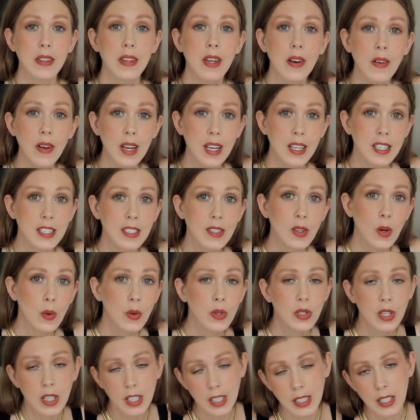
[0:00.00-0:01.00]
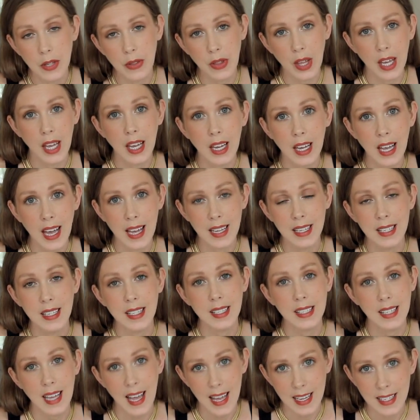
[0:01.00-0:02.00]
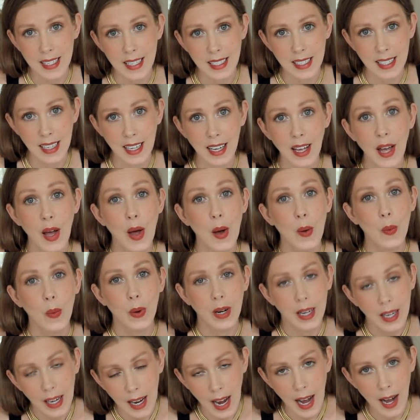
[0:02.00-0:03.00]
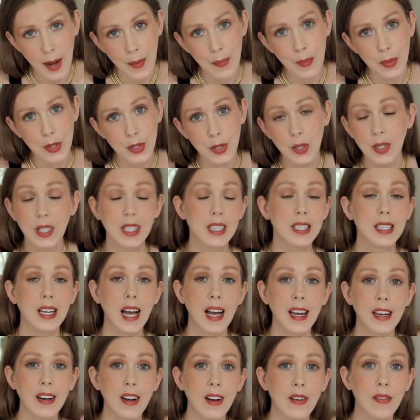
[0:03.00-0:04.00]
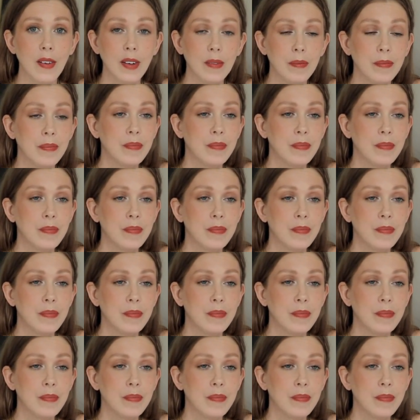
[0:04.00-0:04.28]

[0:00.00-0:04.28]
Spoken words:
There is no such thing as scarcity when it comes to these kind of,